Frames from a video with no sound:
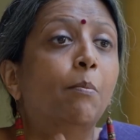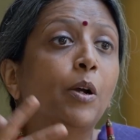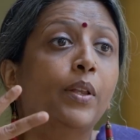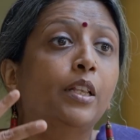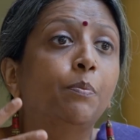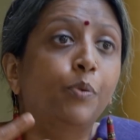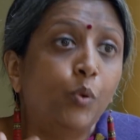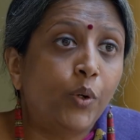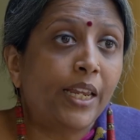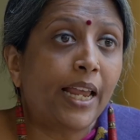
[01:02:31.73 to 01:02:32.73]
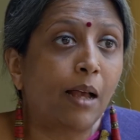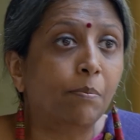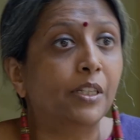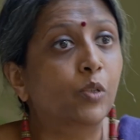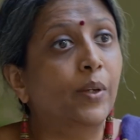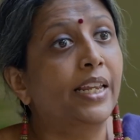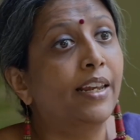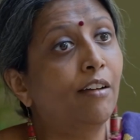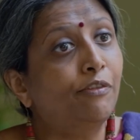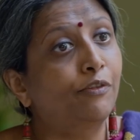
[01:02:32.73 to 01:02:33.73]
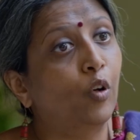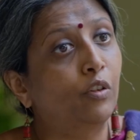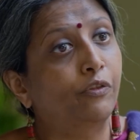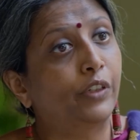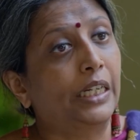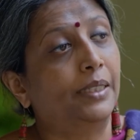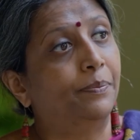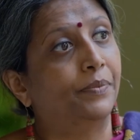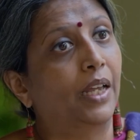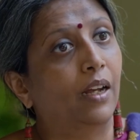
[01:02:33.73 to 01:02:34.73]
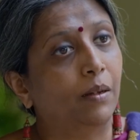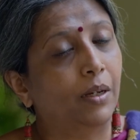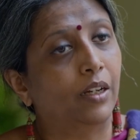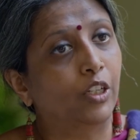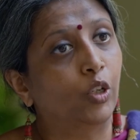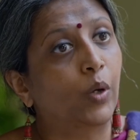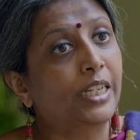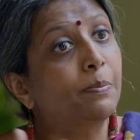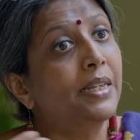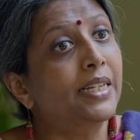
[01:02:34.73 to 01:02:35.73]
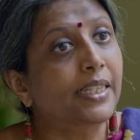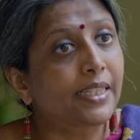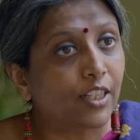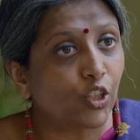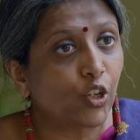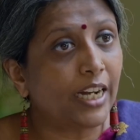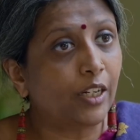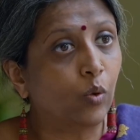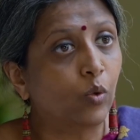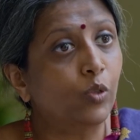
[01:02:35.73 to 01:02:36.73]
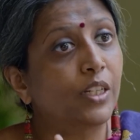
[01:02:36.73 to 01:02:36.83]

But when the pruning happens, when enough of experiences that the child knows,